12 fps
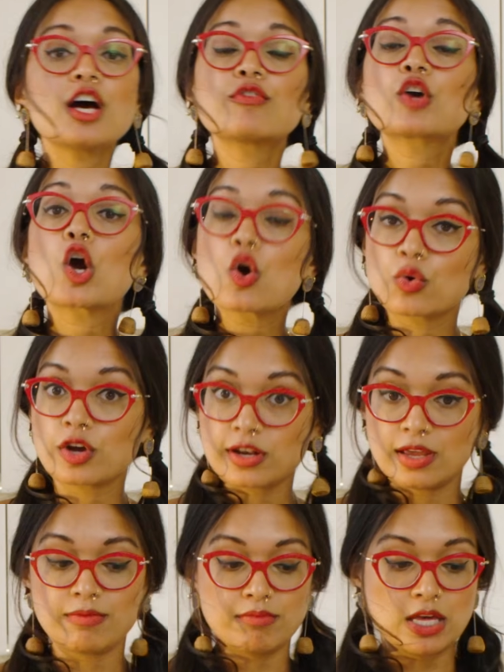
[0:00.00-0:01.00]
of
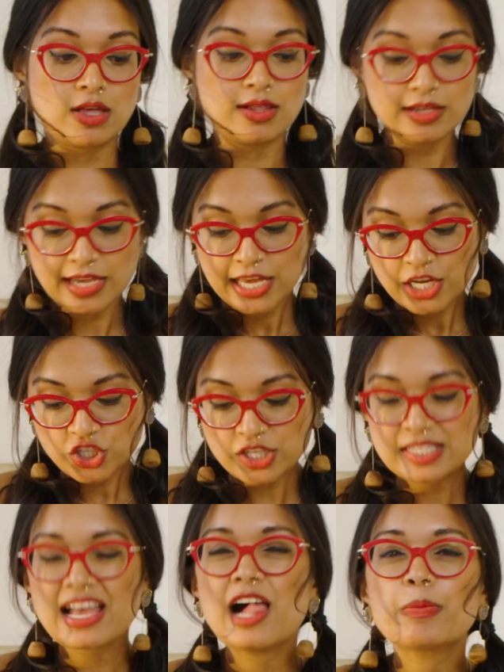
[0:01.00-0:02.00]
coconut milk
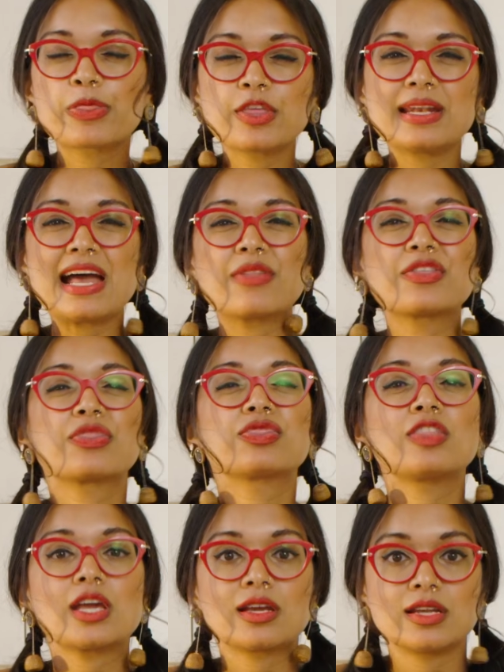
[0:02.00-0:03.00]
just to help thin out the
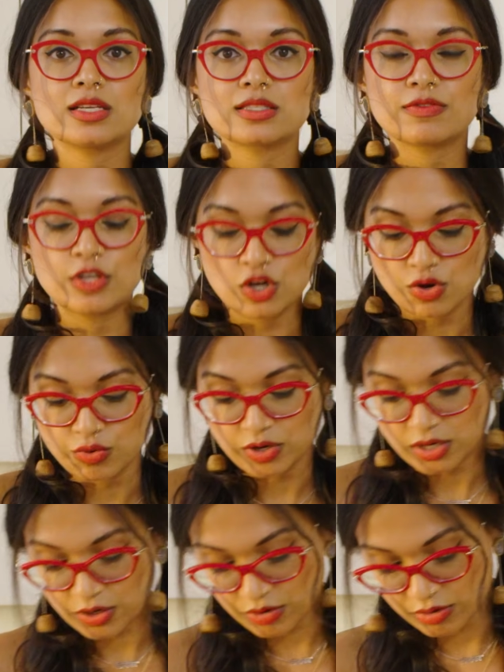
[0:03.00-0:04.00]
thickness of the coconut